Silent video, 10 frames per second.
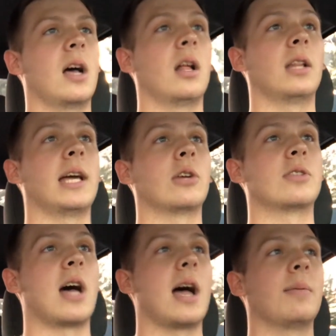a later
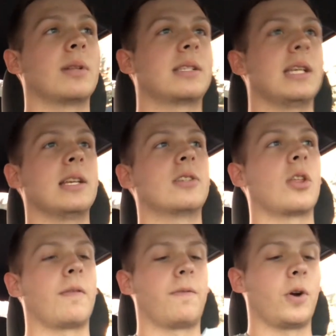time. Let's see.
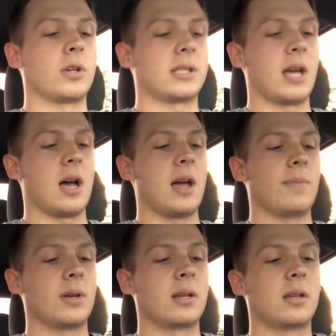So the first
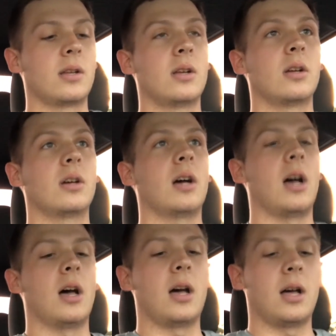time
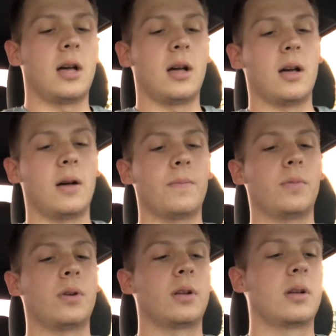was
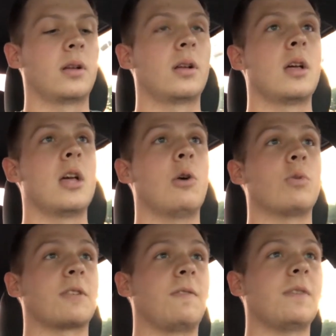
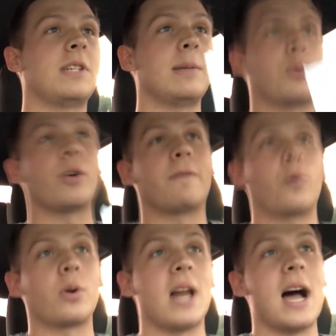a
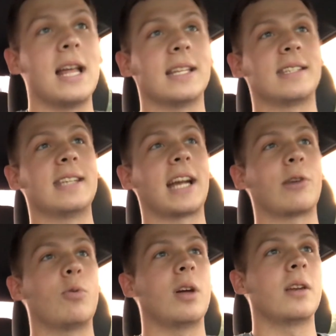15.49. The
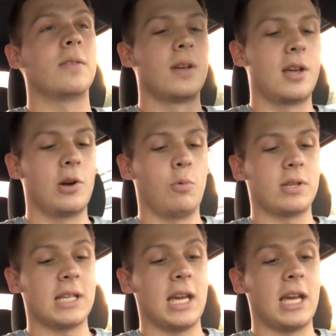second one
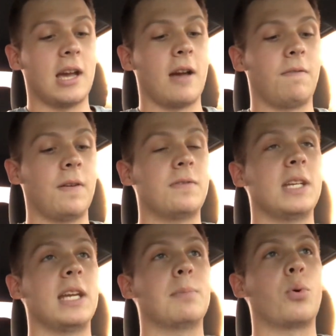was a
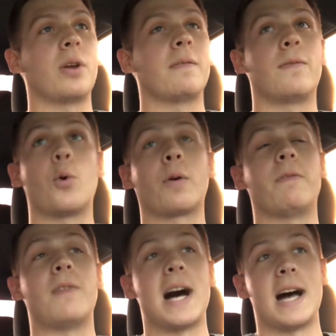
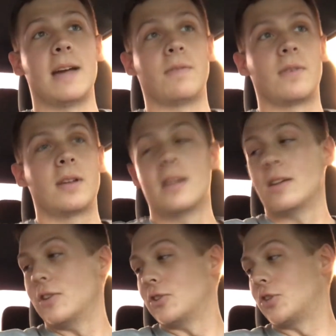15.45.
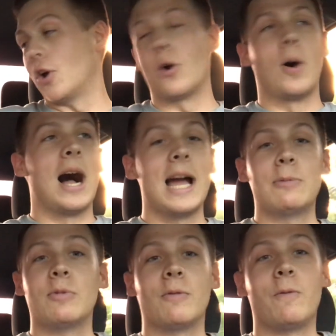So I
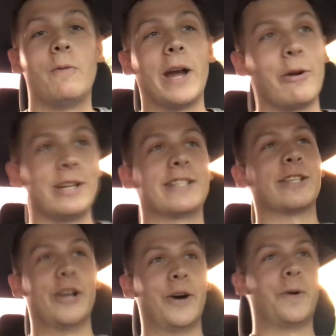am very
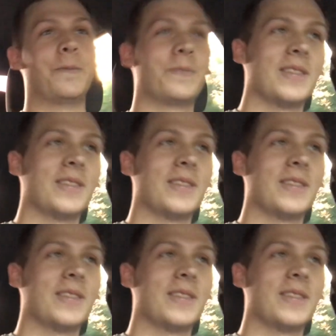slow,